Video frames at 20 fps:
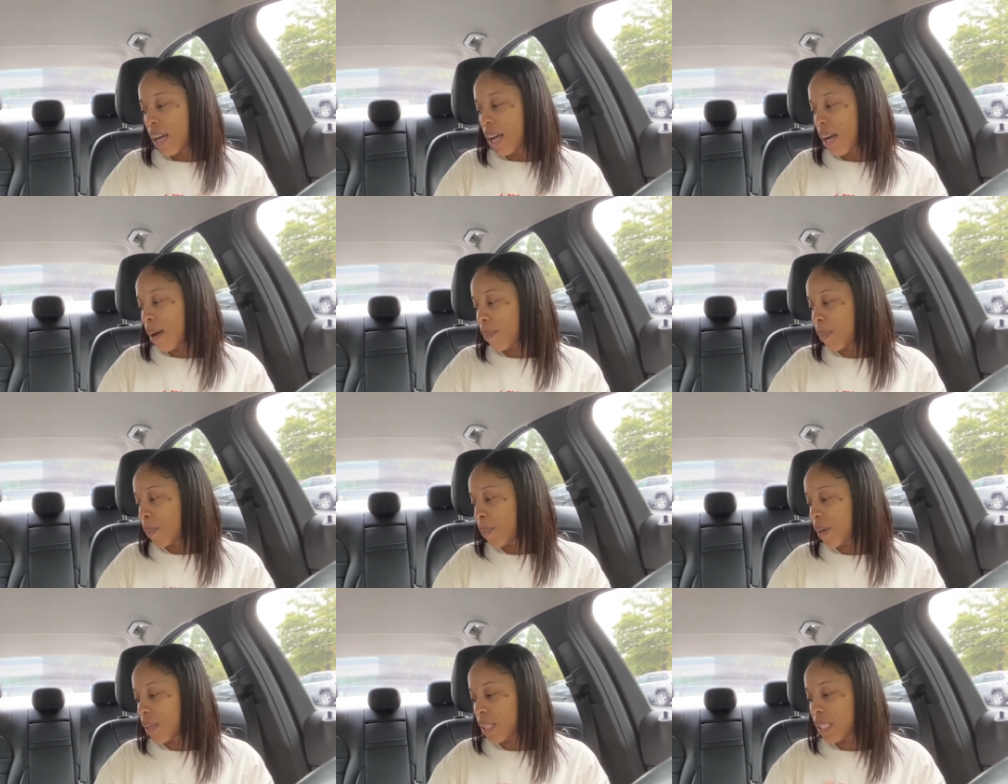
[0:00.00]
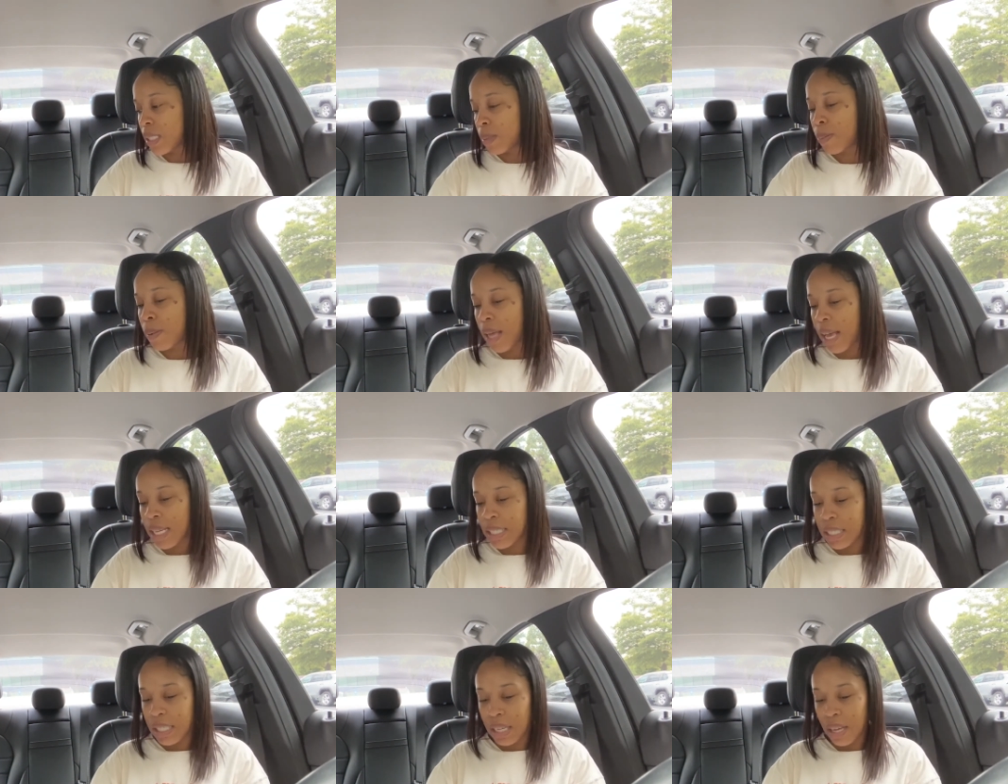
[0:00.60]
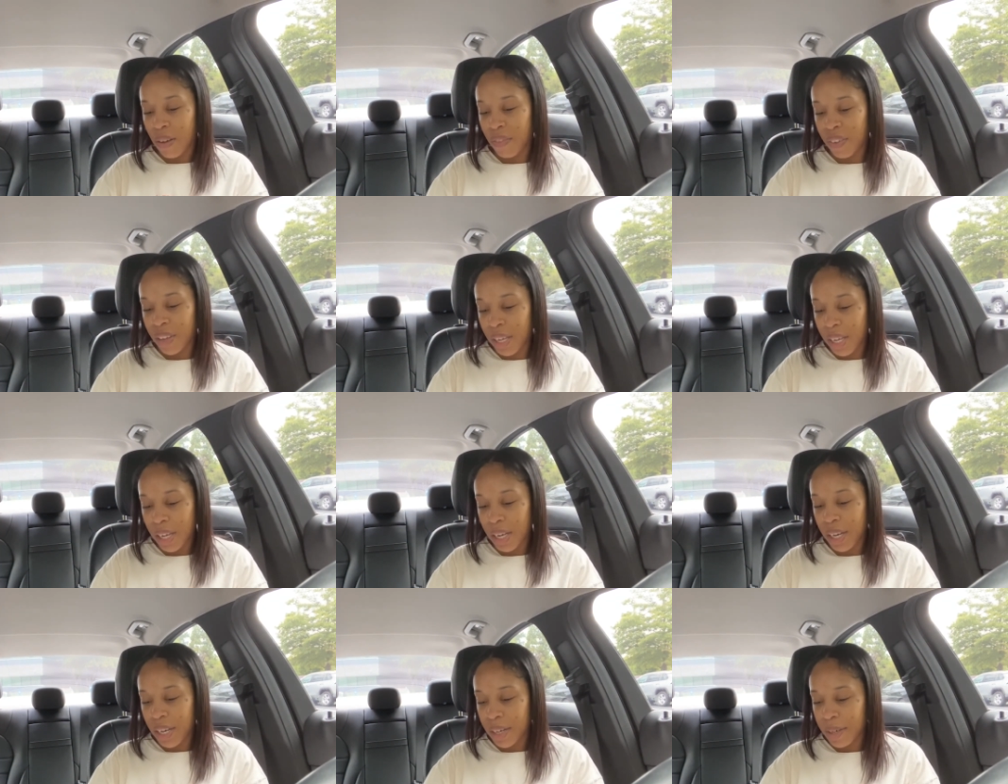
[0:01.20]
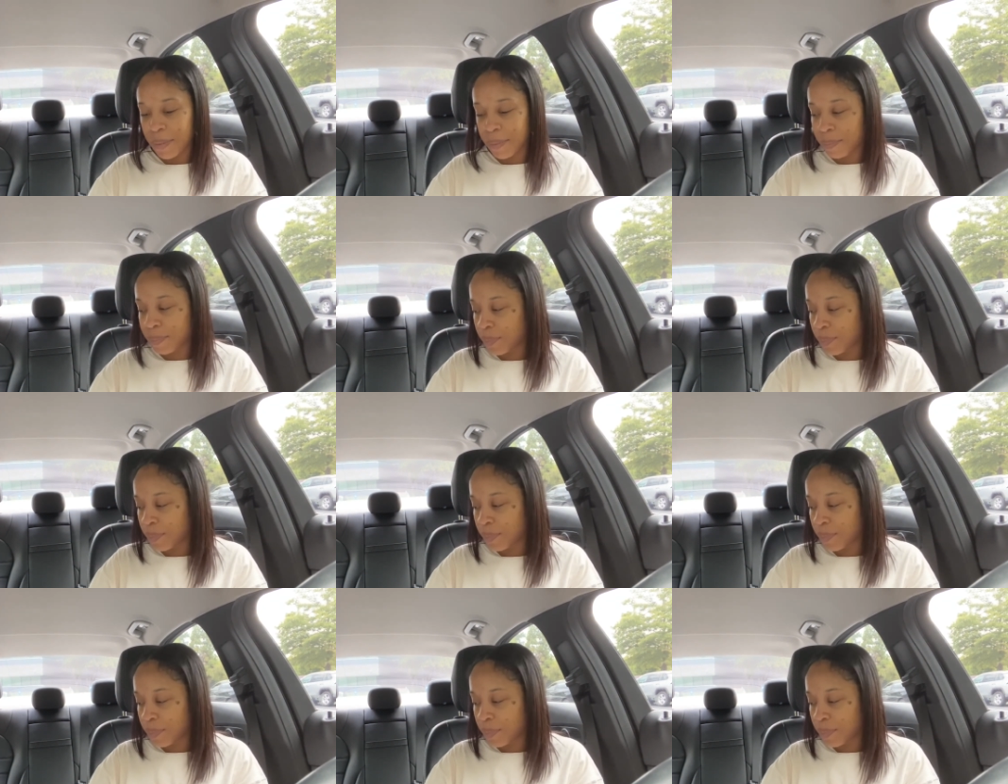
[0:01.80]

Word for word: i'm gonna put this plastic over here